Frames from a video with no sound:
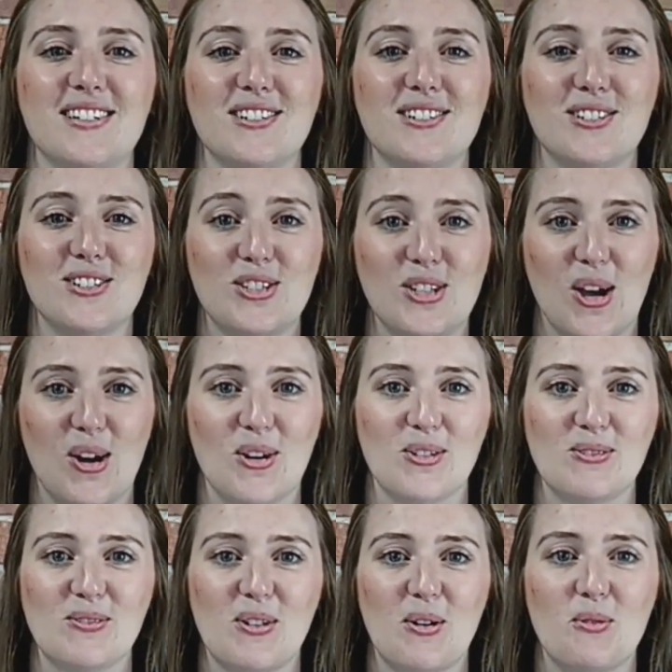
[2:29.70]
So,
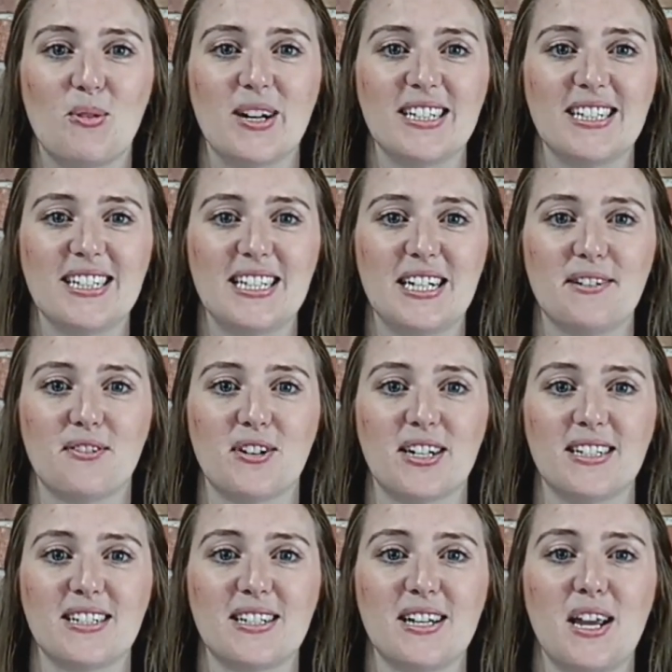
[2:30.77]
what's the
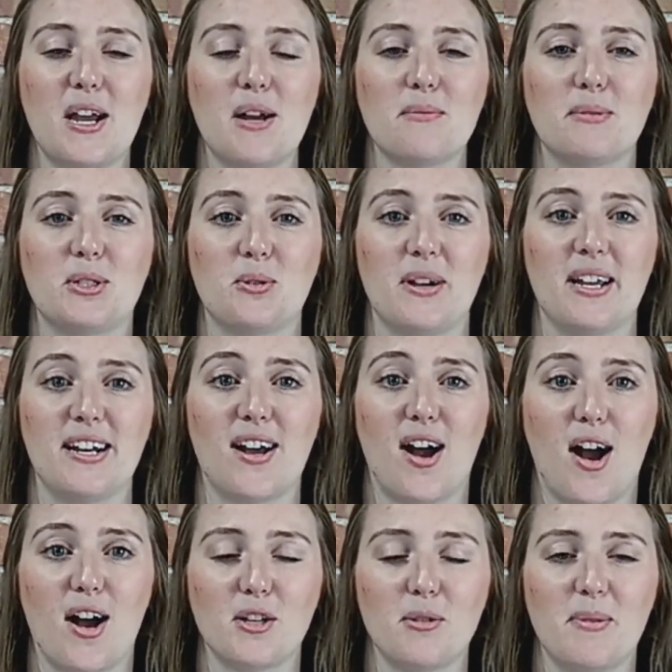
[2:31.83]
difference between
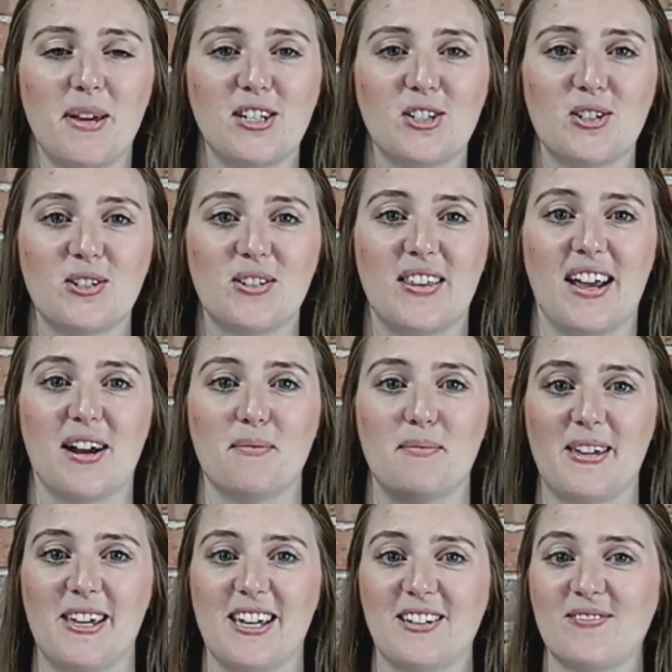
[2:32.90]
occupational
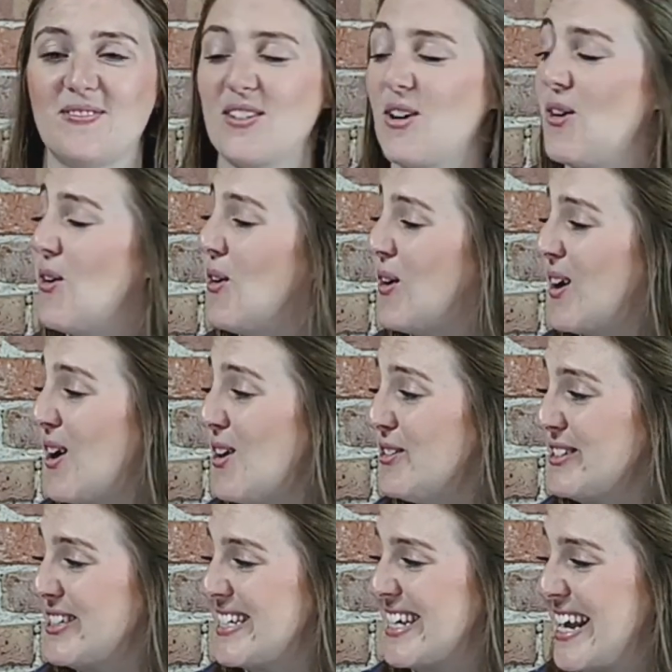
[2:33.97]
therapy, or
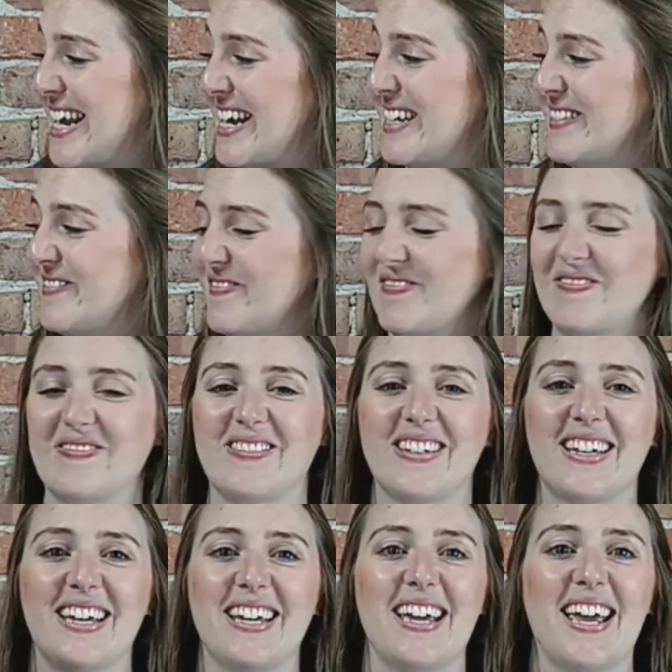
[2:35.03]
OT,
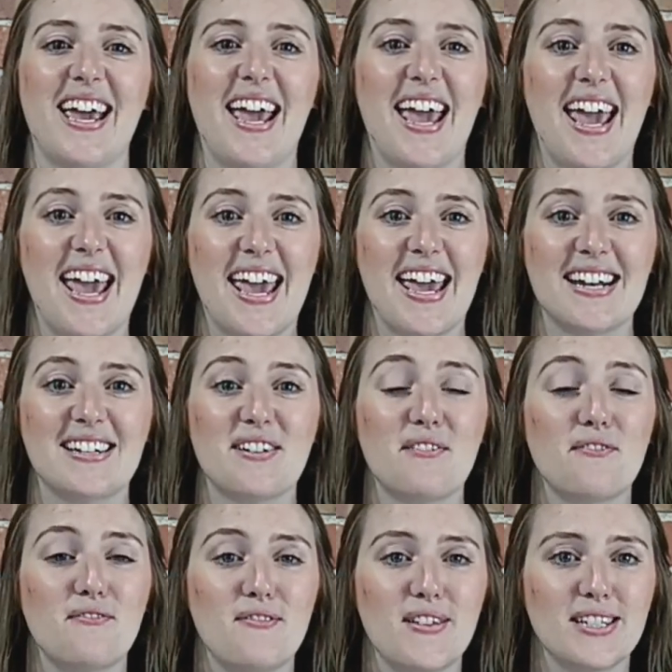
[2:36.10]

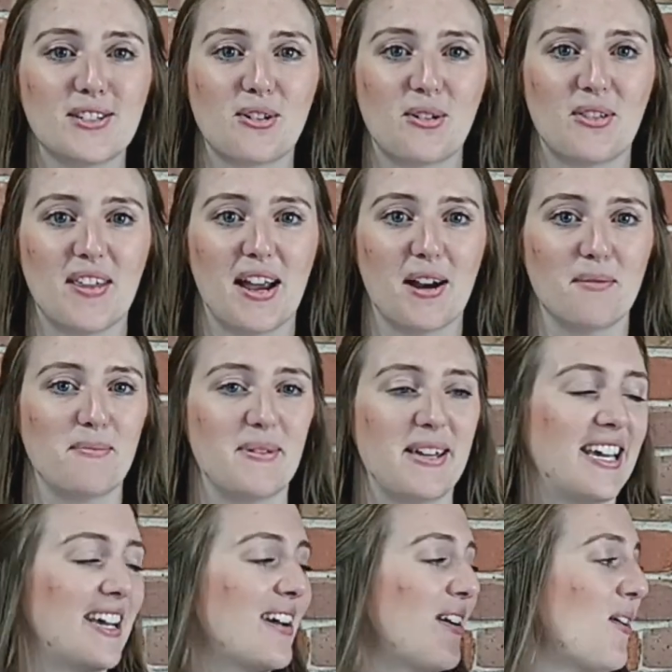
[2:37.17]
and physical
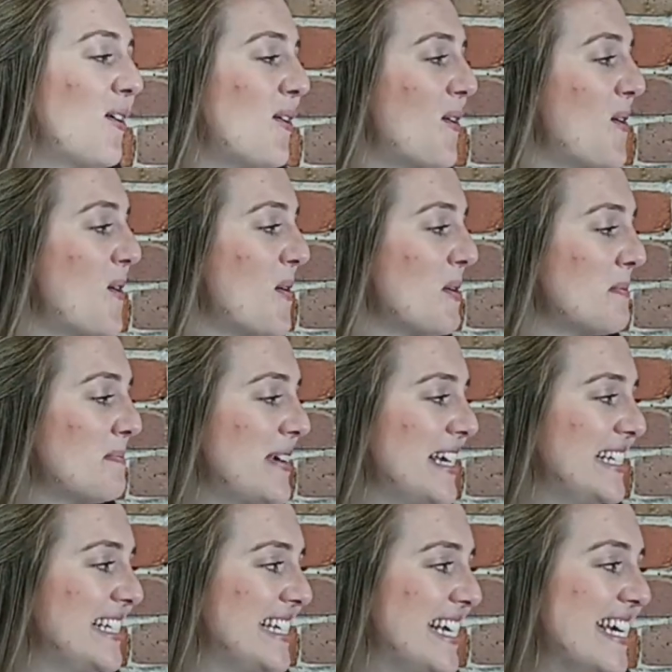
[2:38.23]
therapy, or
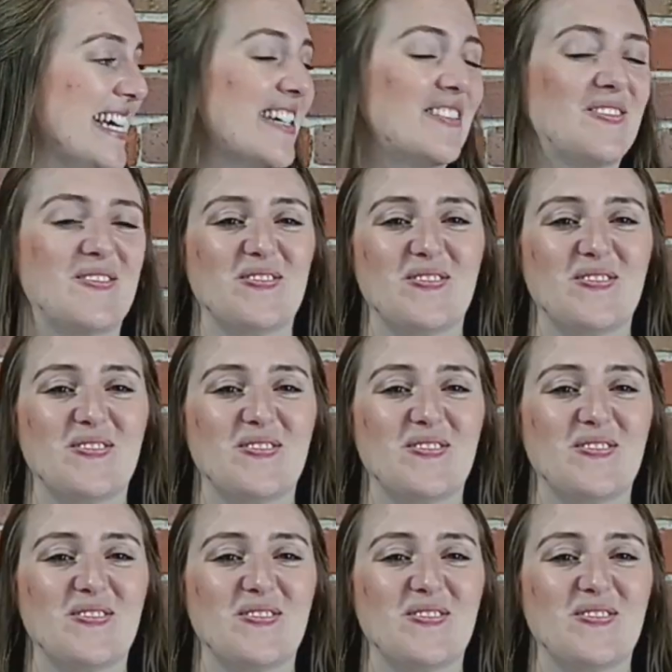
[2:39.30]
PT?